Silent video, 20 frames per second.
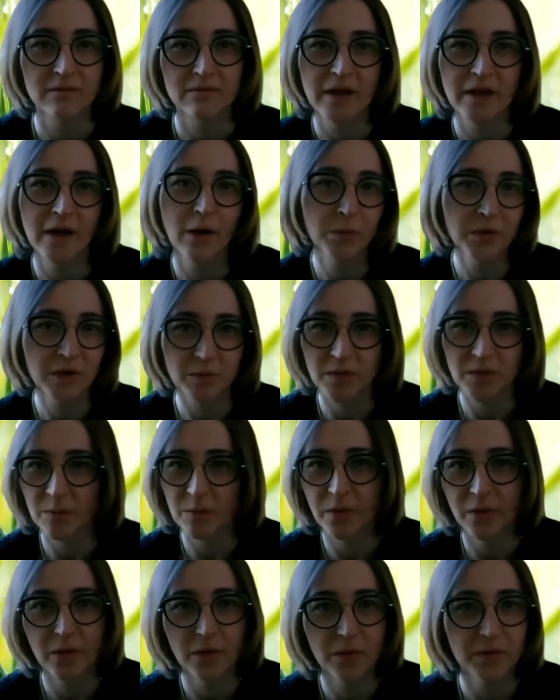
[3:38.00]
helping
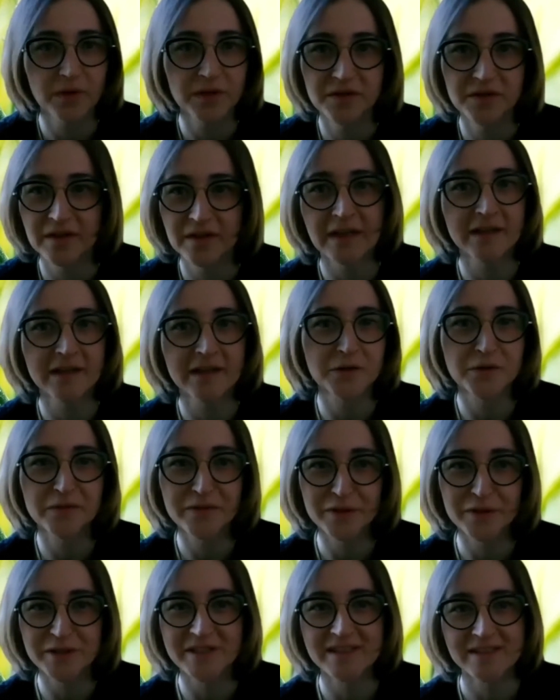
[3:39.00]
people take their
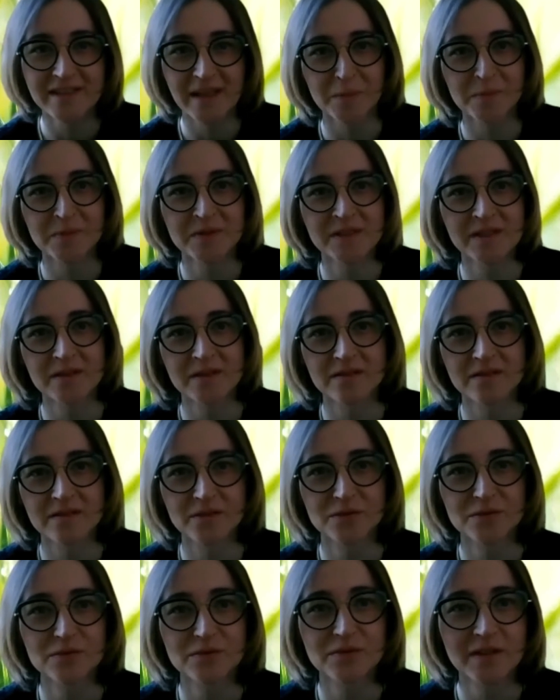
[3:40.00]
first steps
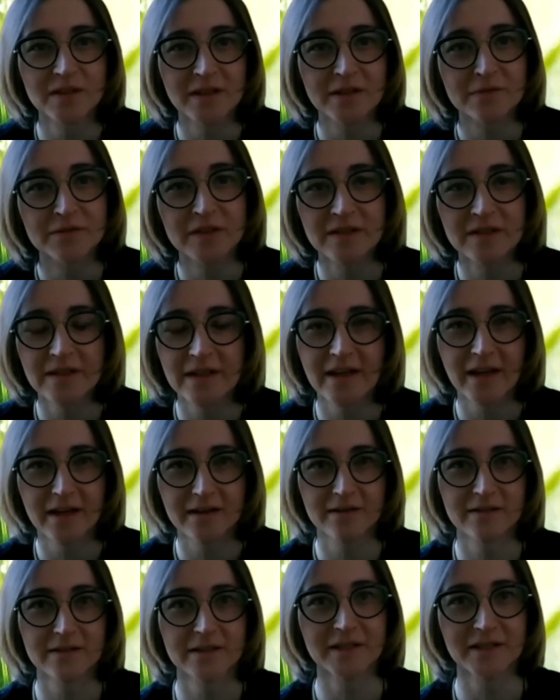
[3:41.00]
into kind of the data
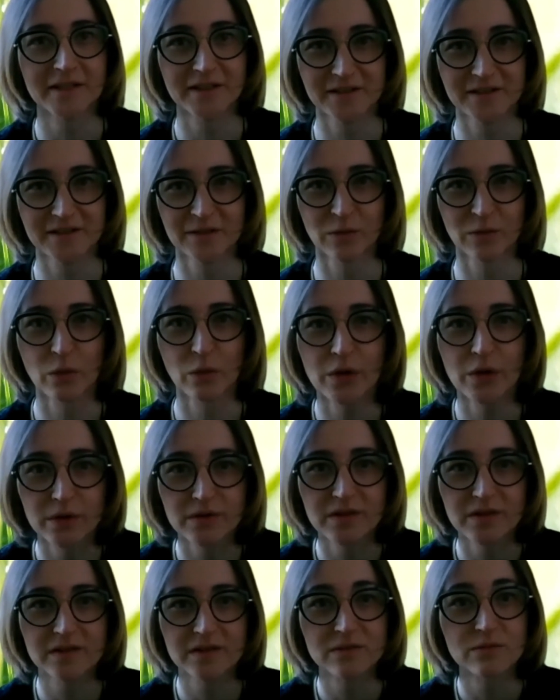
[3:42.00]
analytics
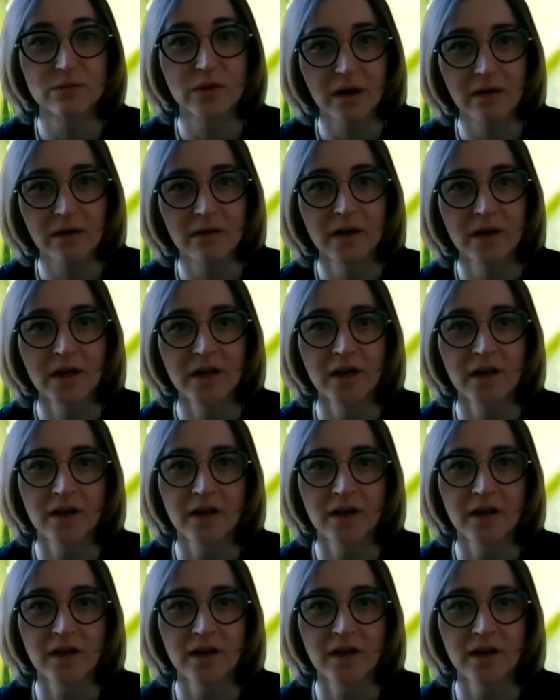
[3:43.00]
world as well,